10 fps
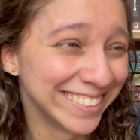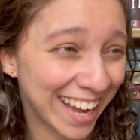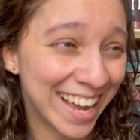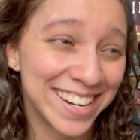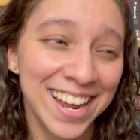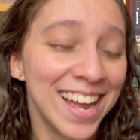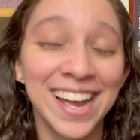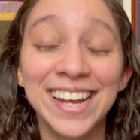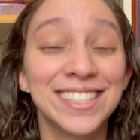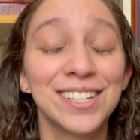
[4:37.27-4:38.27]
And
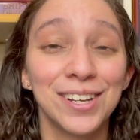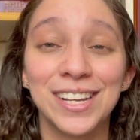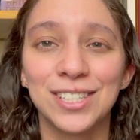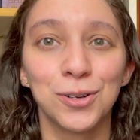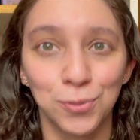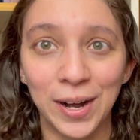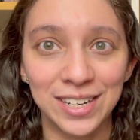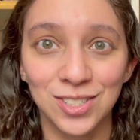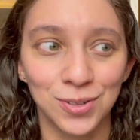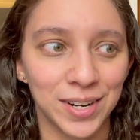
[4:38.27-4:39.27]
it's a
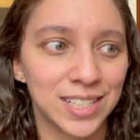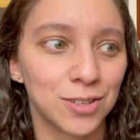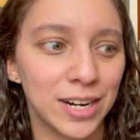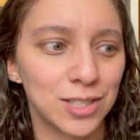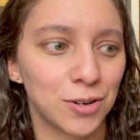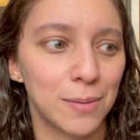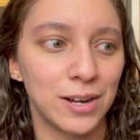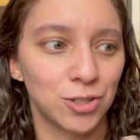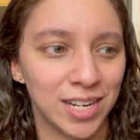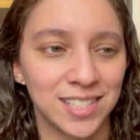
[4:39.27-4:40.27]
great story. It's a great story
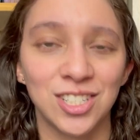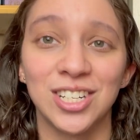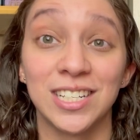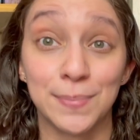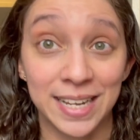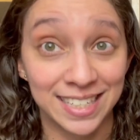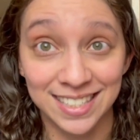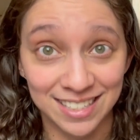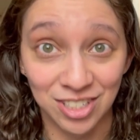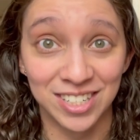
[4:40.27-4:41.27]
about transitions, making
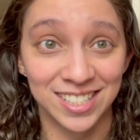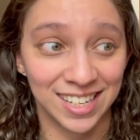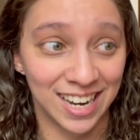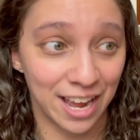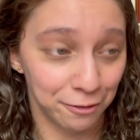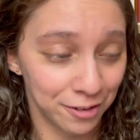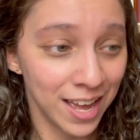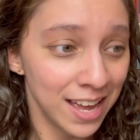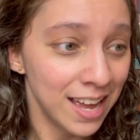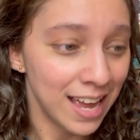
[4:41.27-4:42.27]
decisions in life.
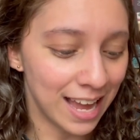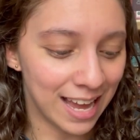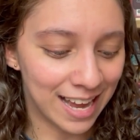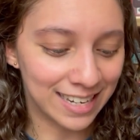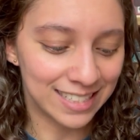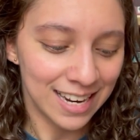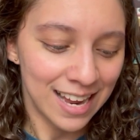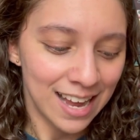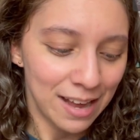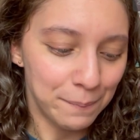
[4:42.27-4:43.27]
And
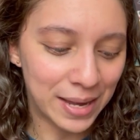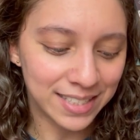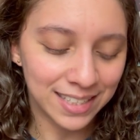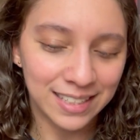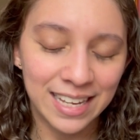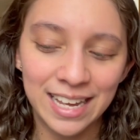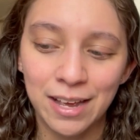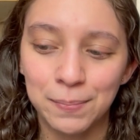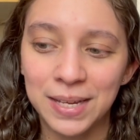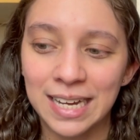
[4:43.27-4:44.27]
basically,
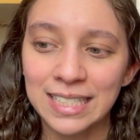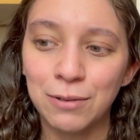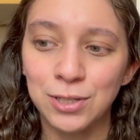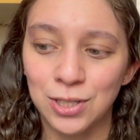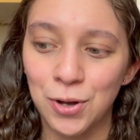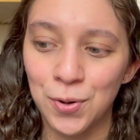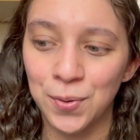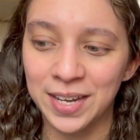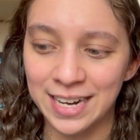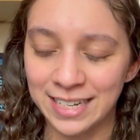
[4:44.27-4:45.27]
because I was so
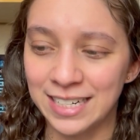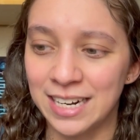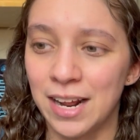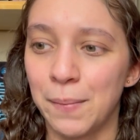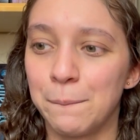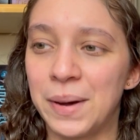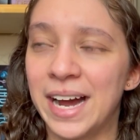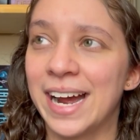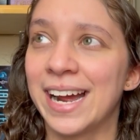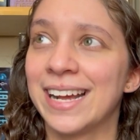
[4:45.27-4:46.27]
connected
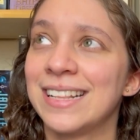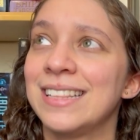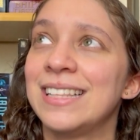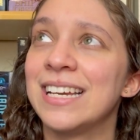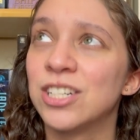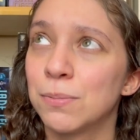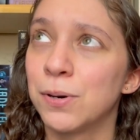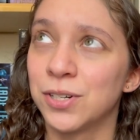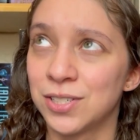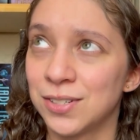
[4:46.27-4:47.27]
by the
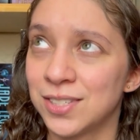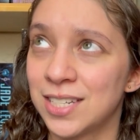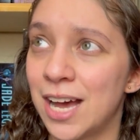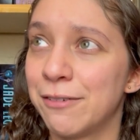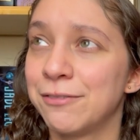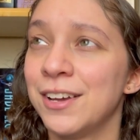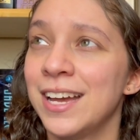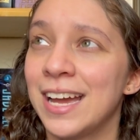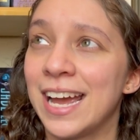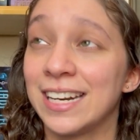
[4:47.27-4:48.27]
interpersonal stuff,
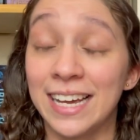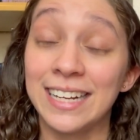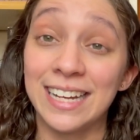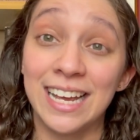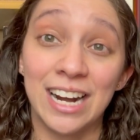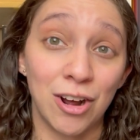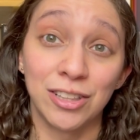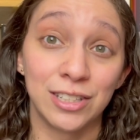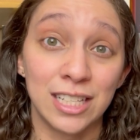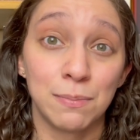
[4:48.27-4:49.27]
and lately an
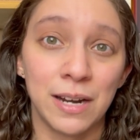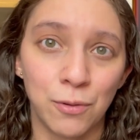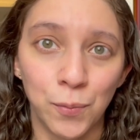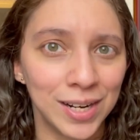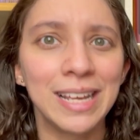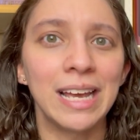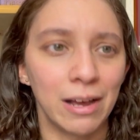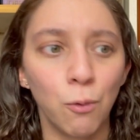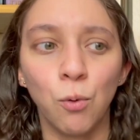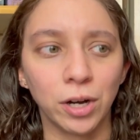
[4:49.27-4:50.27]
author that's been really
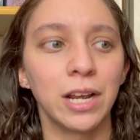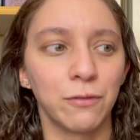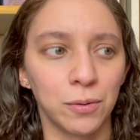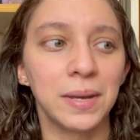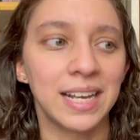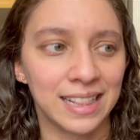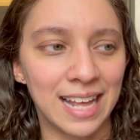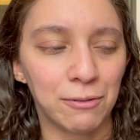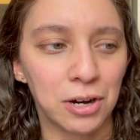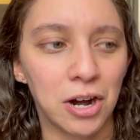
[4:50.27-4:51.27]
working for me in
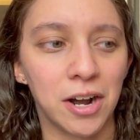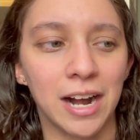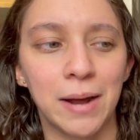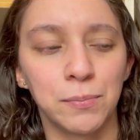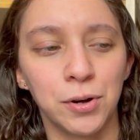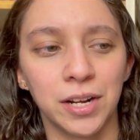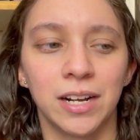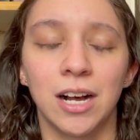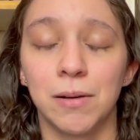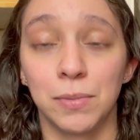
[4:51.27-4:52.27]
that regard, I'm
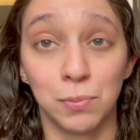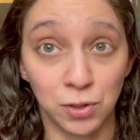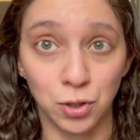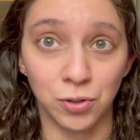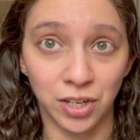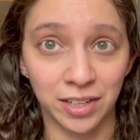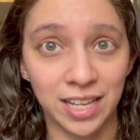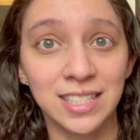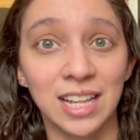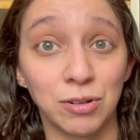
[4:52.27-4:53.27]
putting a bejeweled on
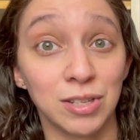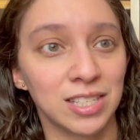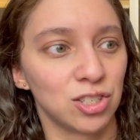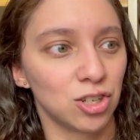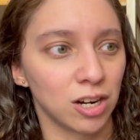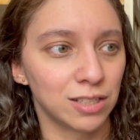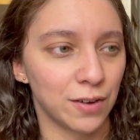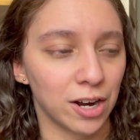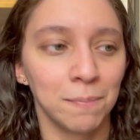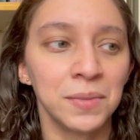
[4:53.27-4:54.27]
this now. So this is Shards of
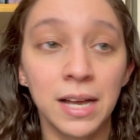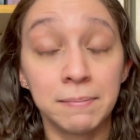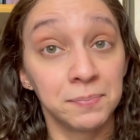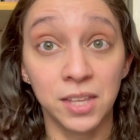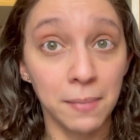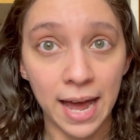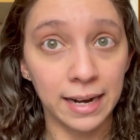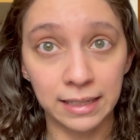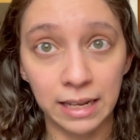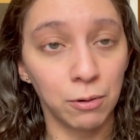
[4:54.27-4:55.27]
Honor.
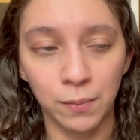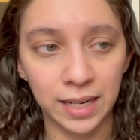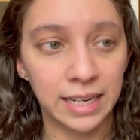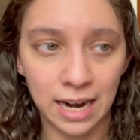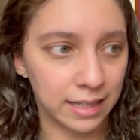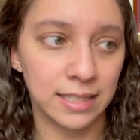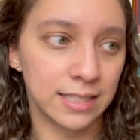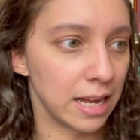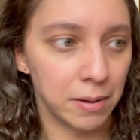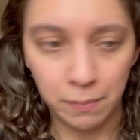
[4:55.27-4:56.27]
Thematically, we're really not in the
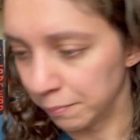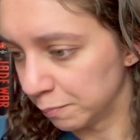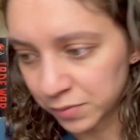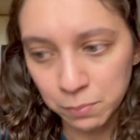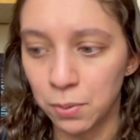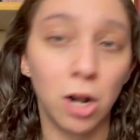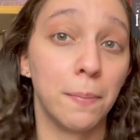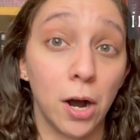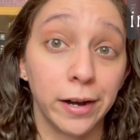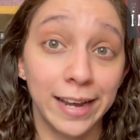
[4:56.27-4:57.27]
same
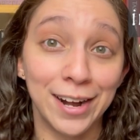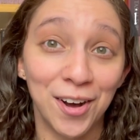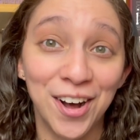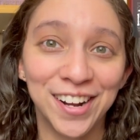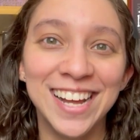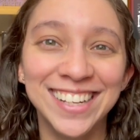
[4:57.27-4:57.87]
ballpark at all.